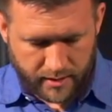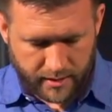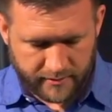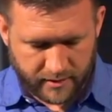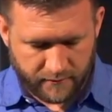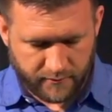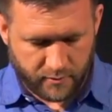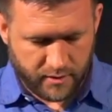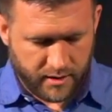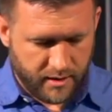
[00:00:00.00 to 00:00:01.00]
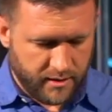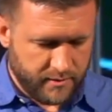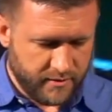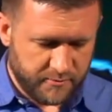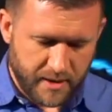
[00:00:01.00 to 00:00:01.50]
I thank you for
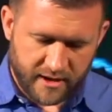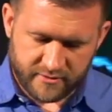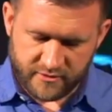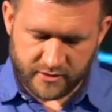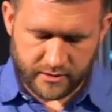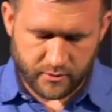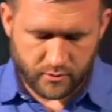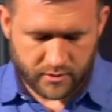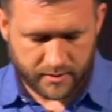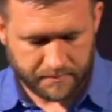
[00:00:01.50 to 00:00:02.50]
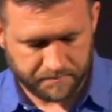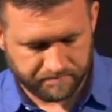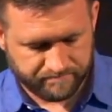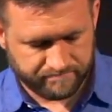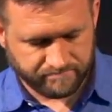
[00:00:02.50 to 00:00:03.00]
this passage in Luke
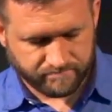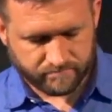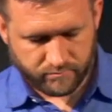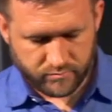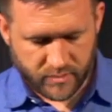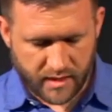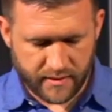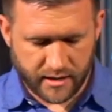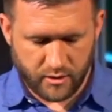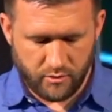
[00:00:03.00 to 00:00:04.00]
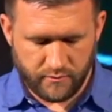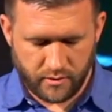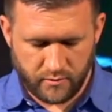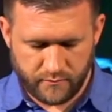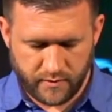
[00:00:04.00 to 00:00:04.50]
that you,
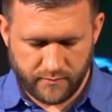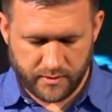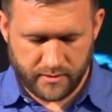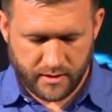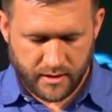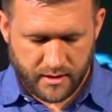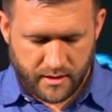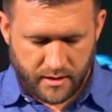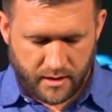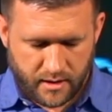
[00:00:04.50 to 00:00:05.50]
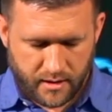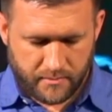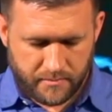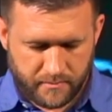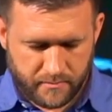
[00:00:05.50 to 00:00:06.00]
you've even uh,
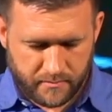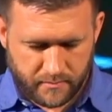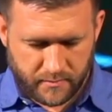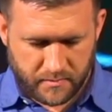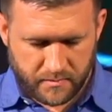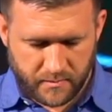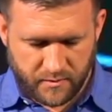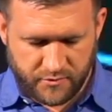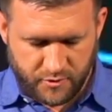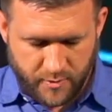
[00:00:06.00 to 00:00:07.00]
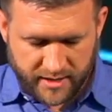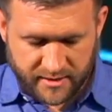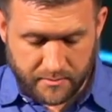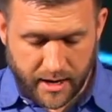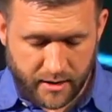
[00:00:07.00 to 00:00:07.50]
you've
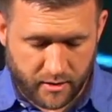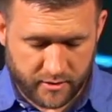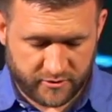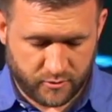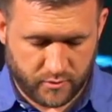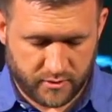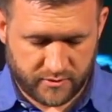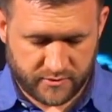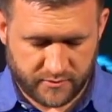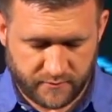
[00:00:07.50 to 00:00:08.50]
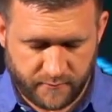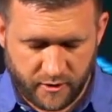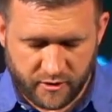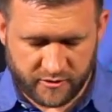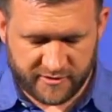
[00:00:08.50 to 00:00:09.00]
directed my heart towards
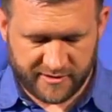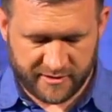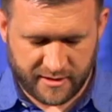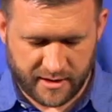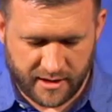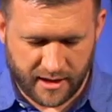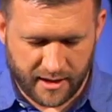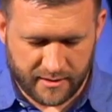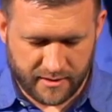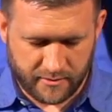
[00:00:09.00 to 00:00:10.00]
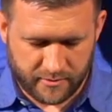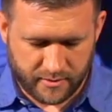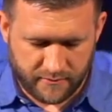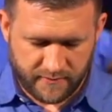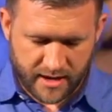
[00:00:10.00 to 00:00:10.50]
first, and the,
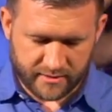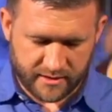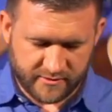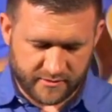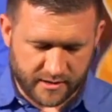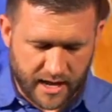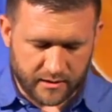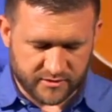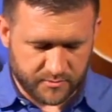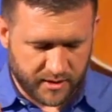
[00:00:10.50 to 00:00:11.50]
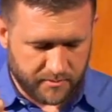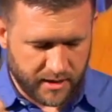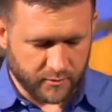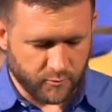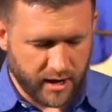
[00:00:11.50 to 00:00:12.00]
the fact that it stuck out to me,
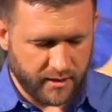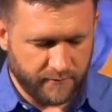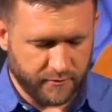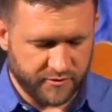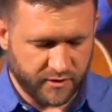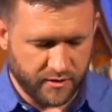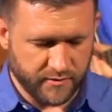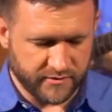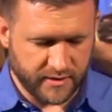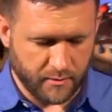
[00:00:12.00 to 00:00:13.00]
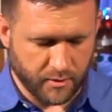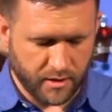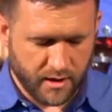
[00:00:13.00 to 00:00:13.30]
being ready for service, that we're